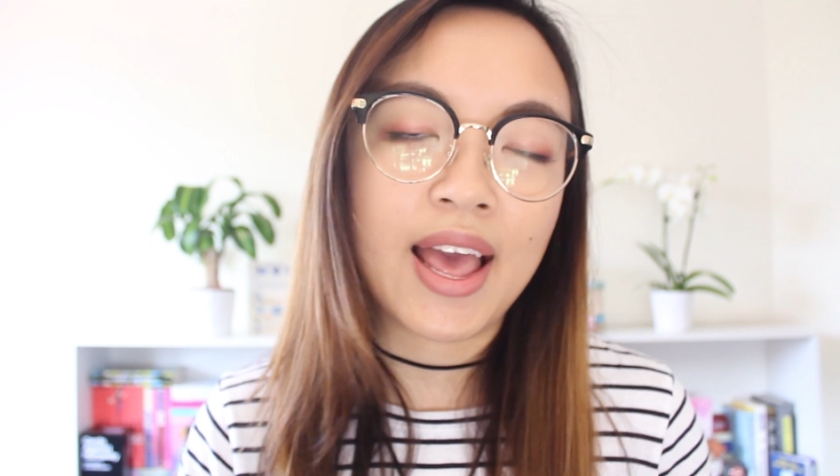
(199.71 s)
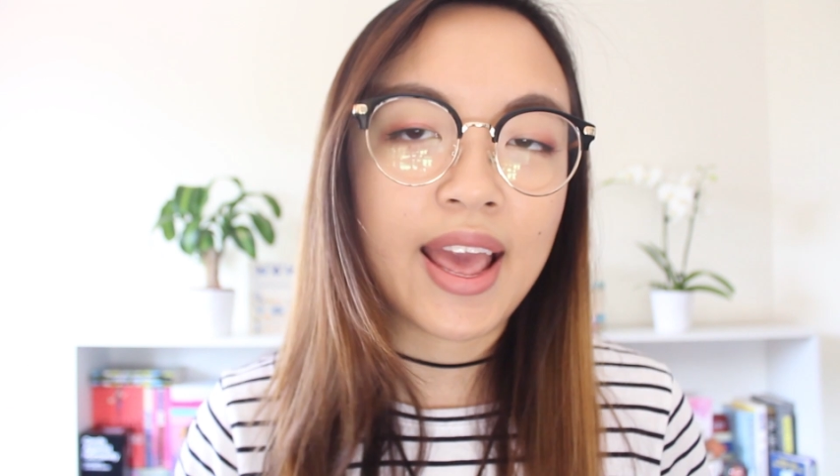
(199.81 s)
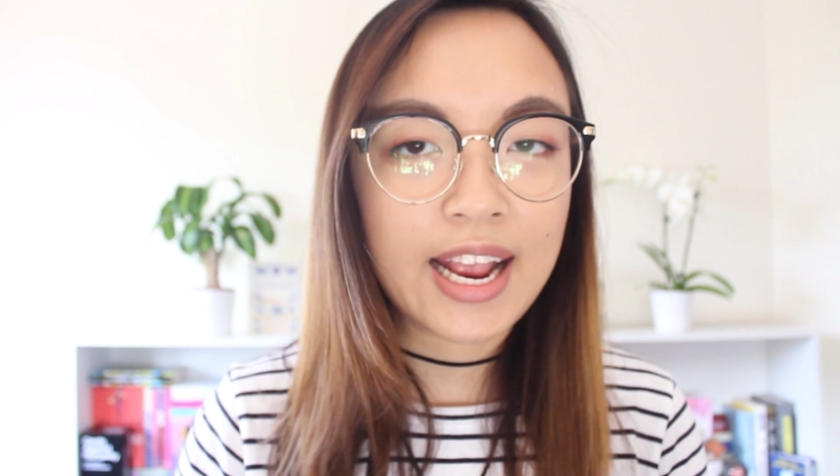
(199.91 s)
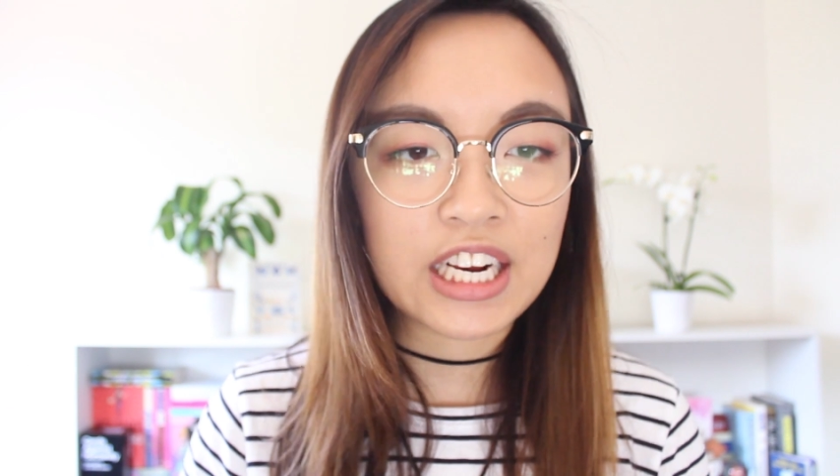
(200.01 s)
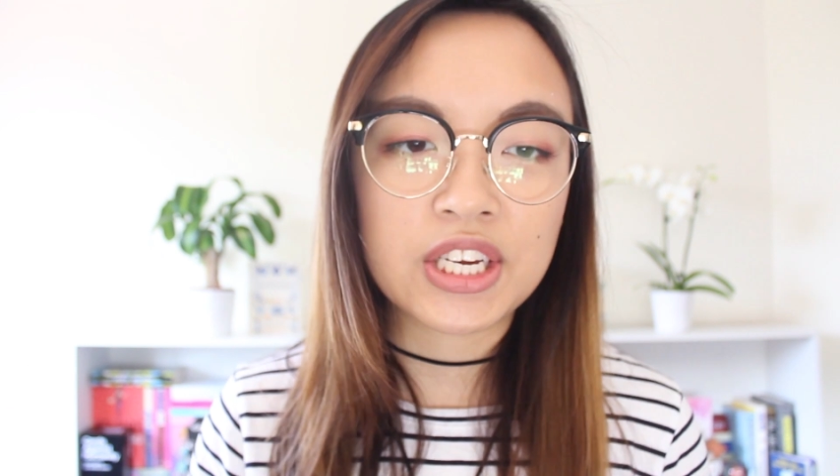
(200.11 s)

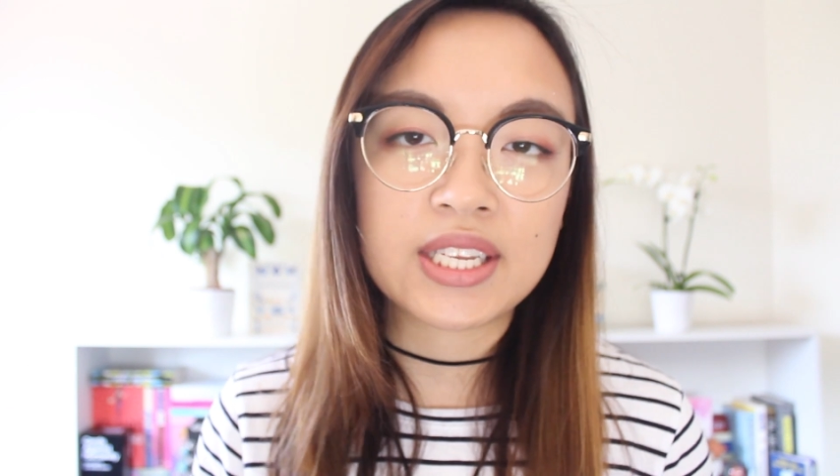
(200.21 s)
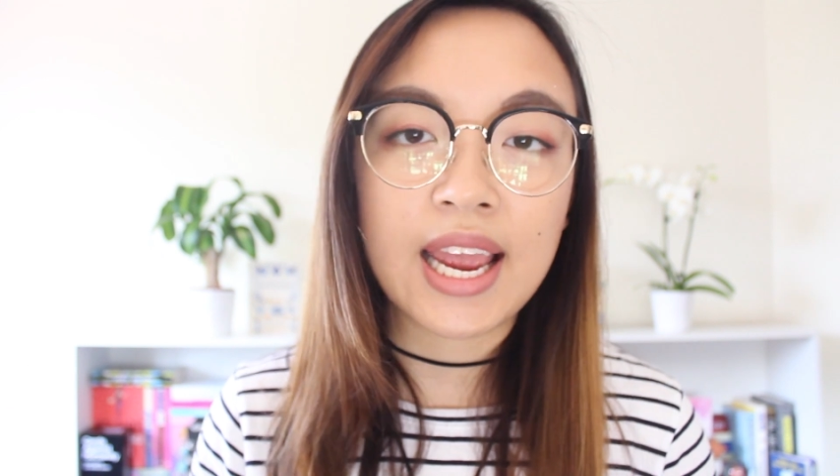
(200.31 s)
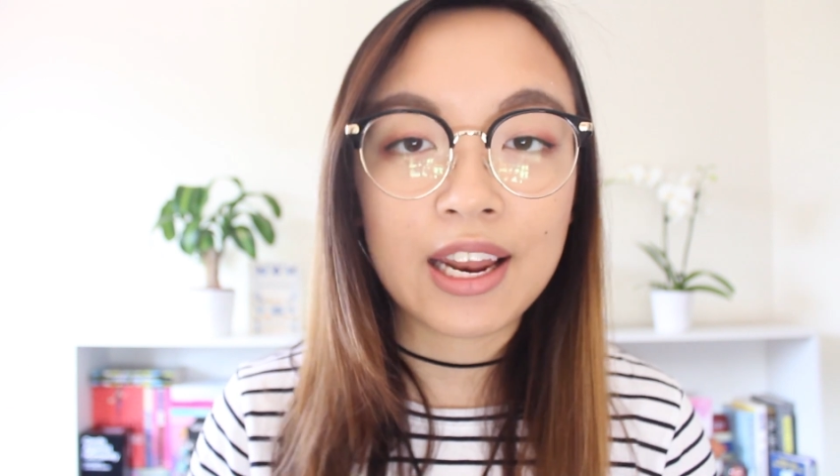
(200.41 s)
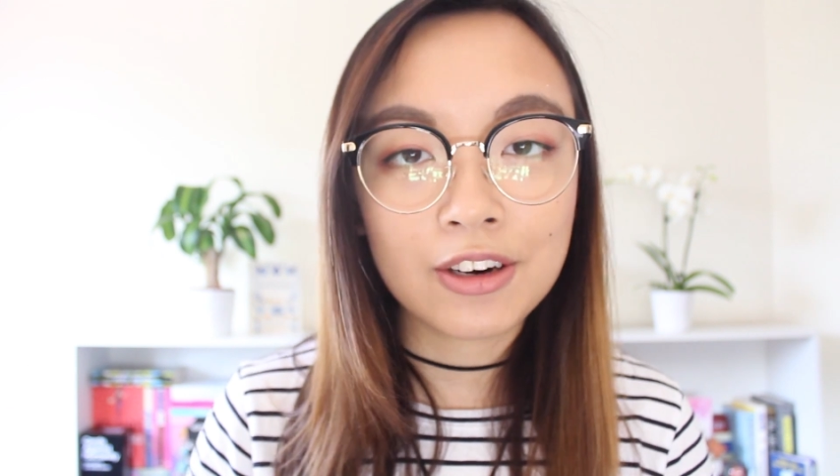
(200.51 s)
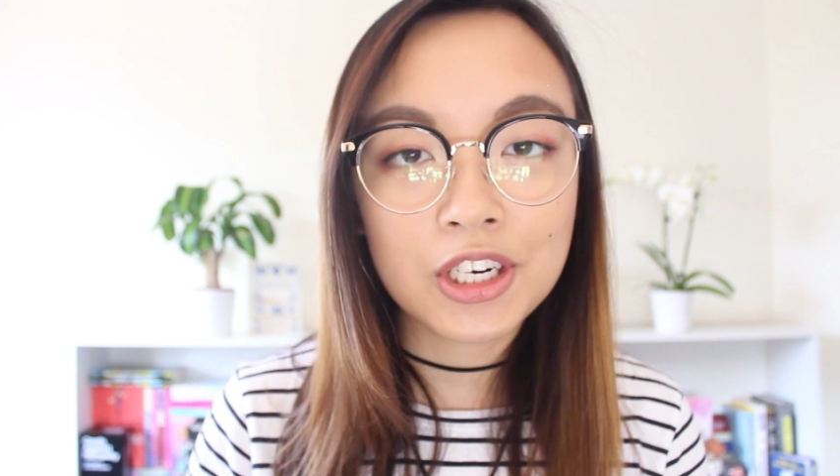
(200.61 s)
that anxious
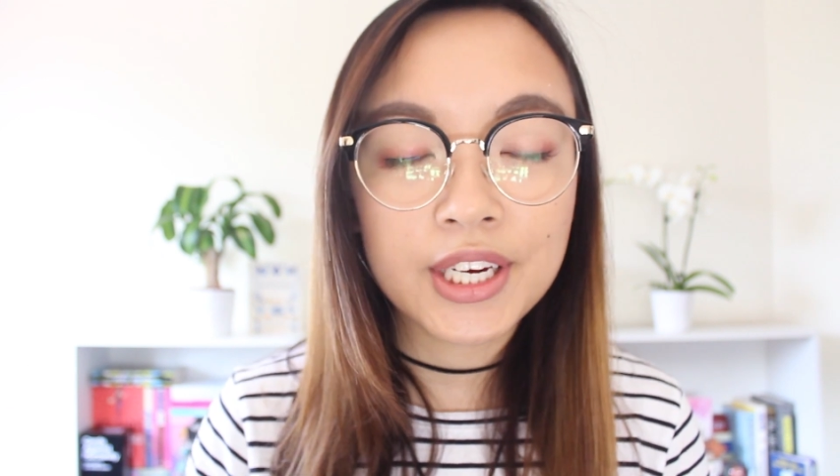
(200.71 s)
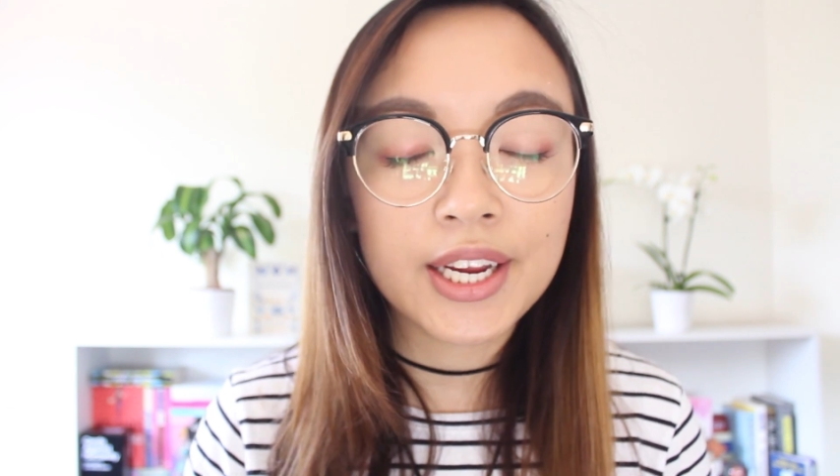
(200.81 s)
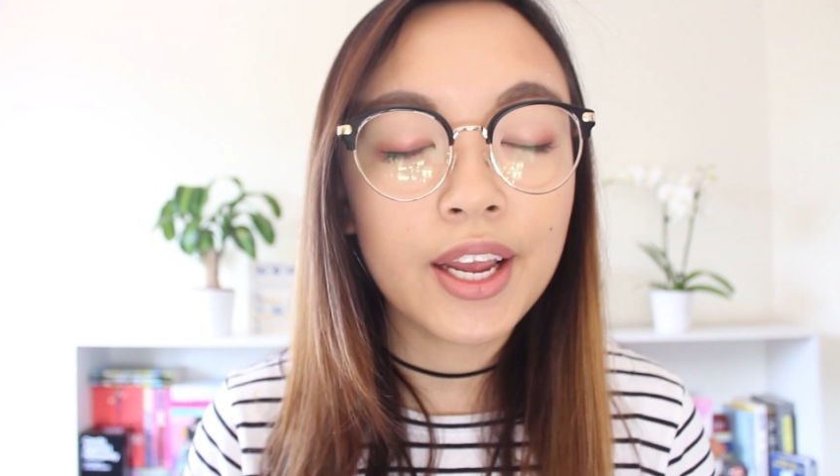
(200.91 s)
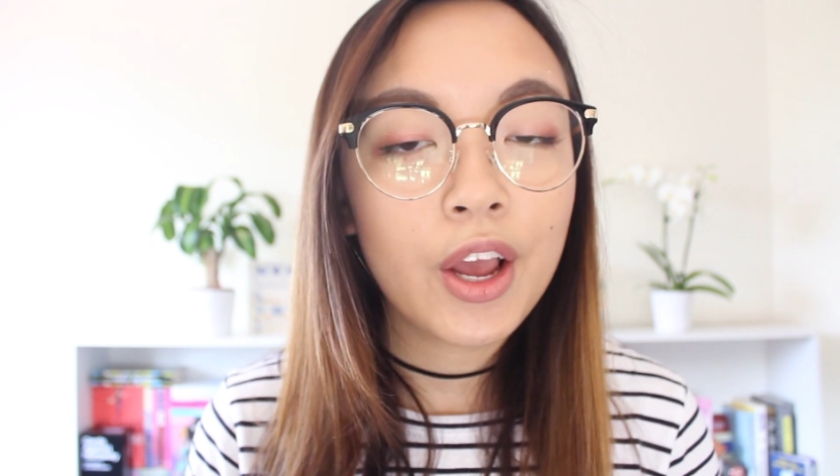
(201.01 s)
energy.